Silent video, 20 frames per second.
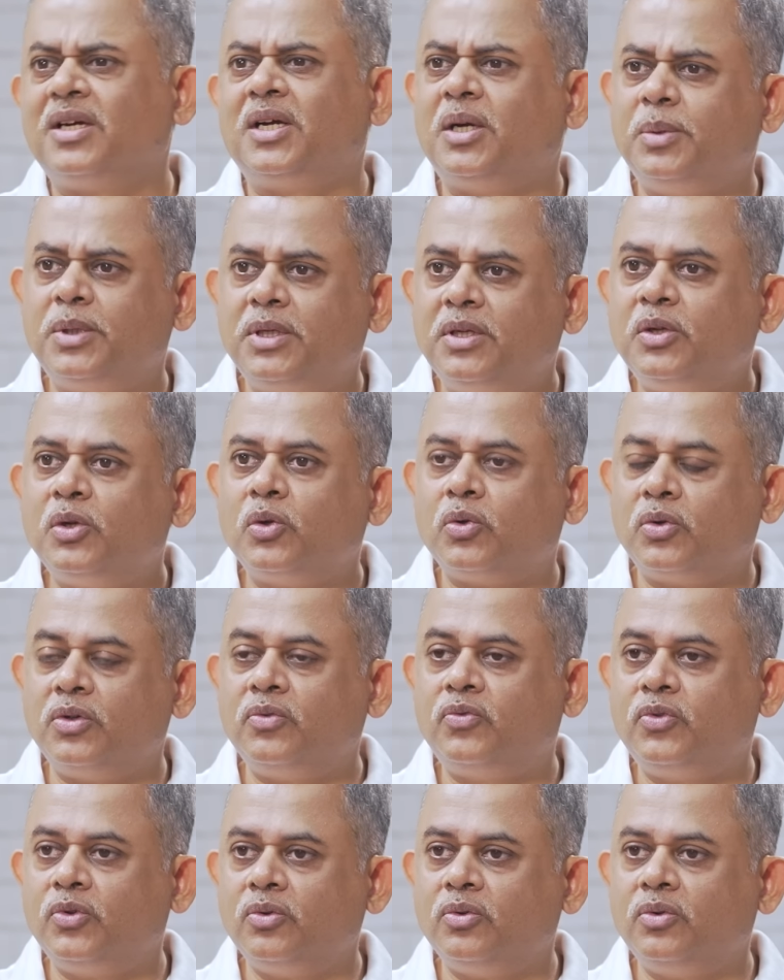I mean,
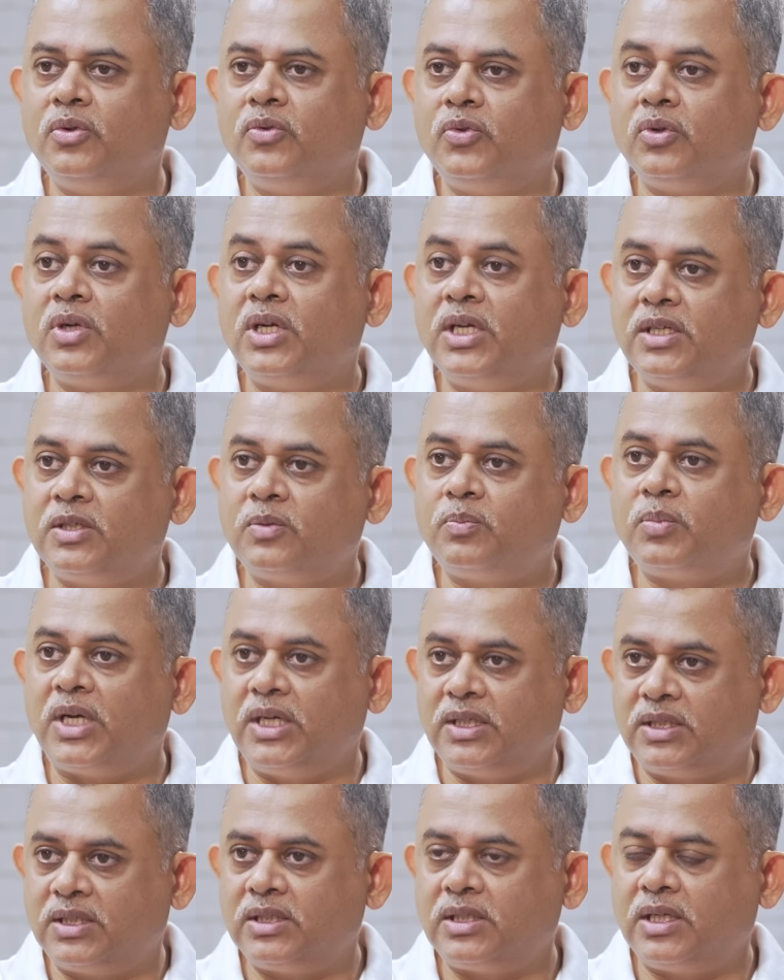if you raise
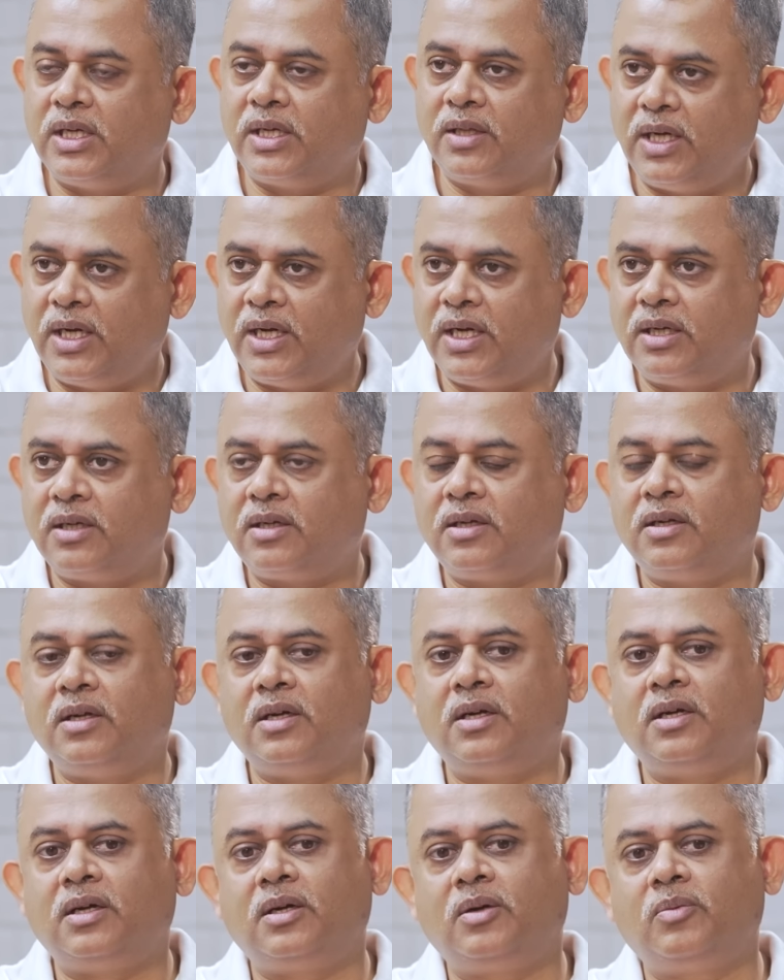prices like that,
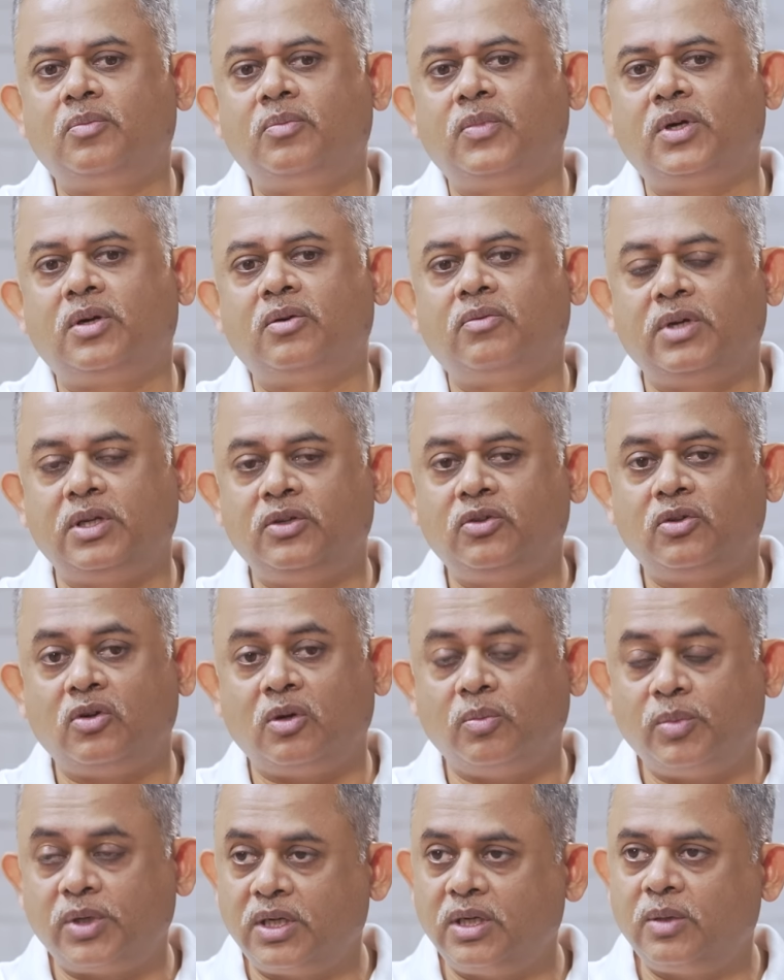when your
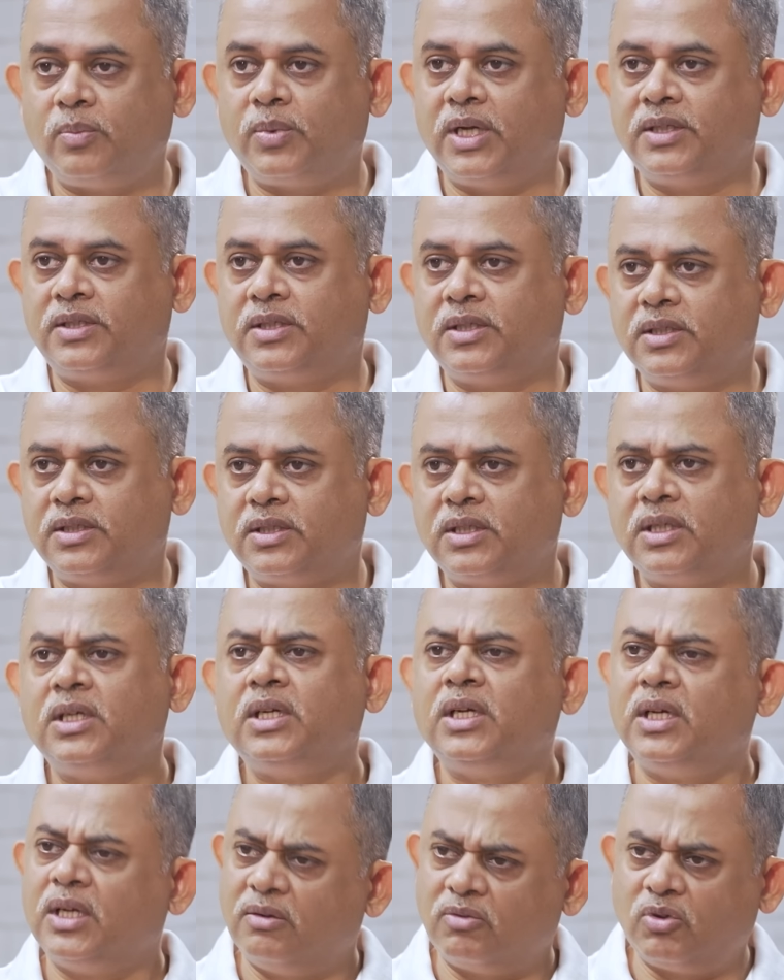raw material prices
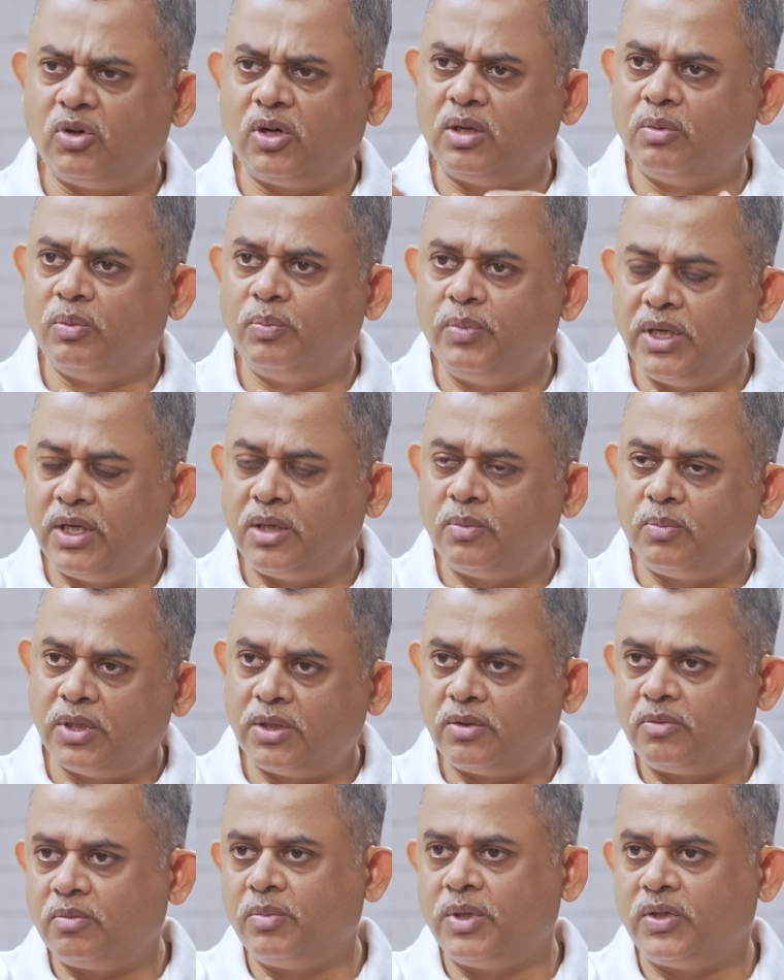gone up a bit,
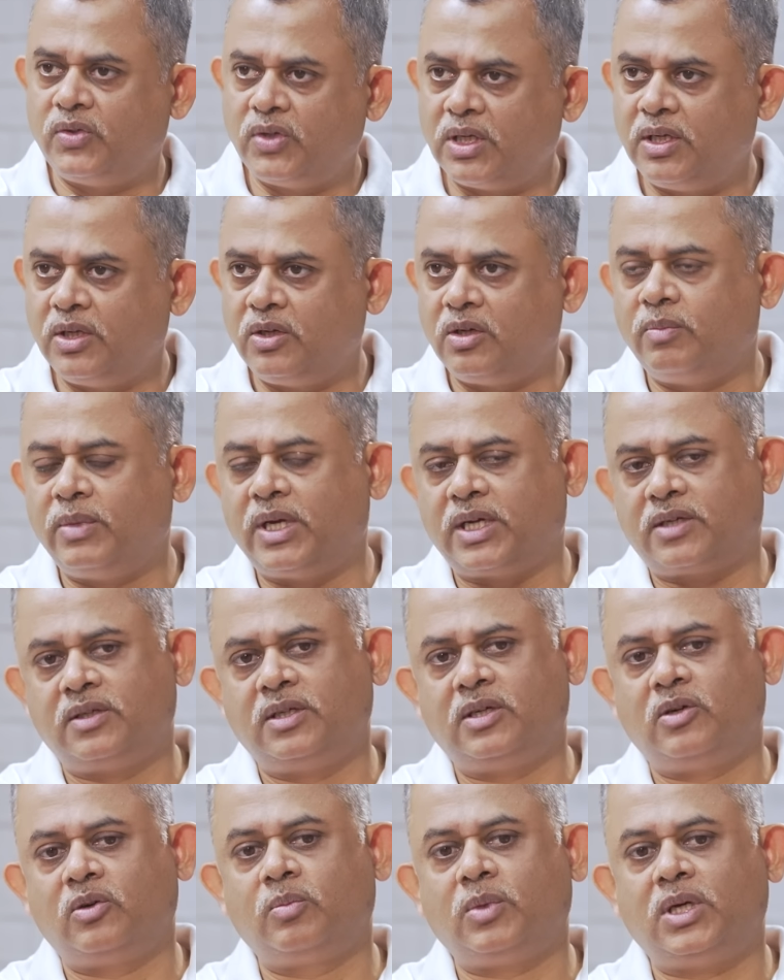but basically you're
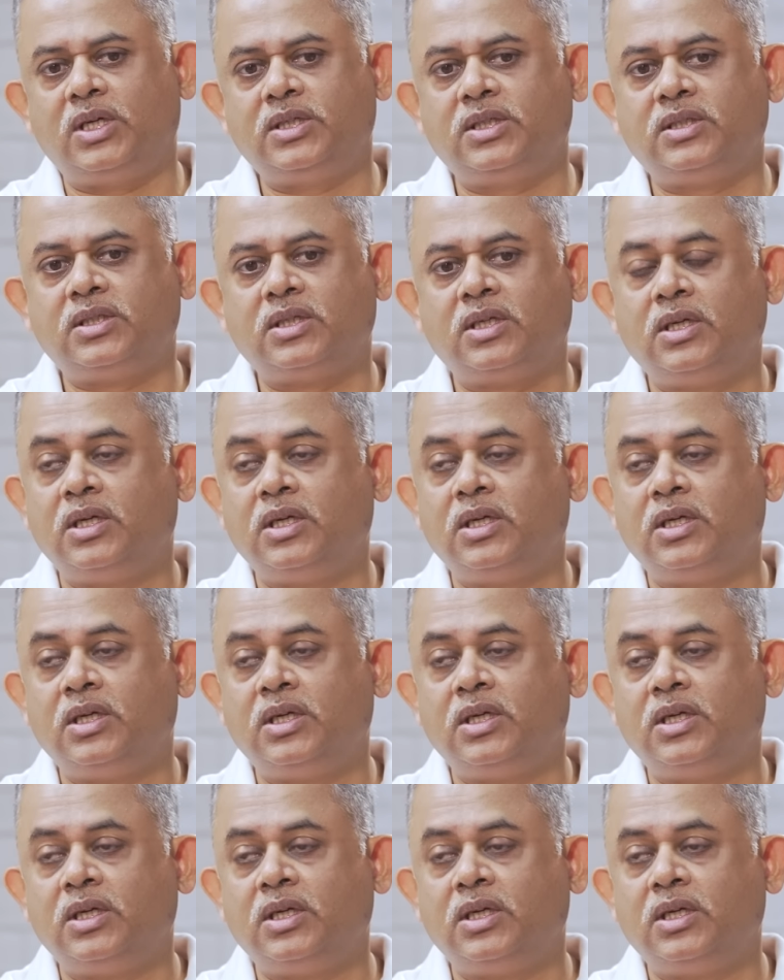maxing out margins.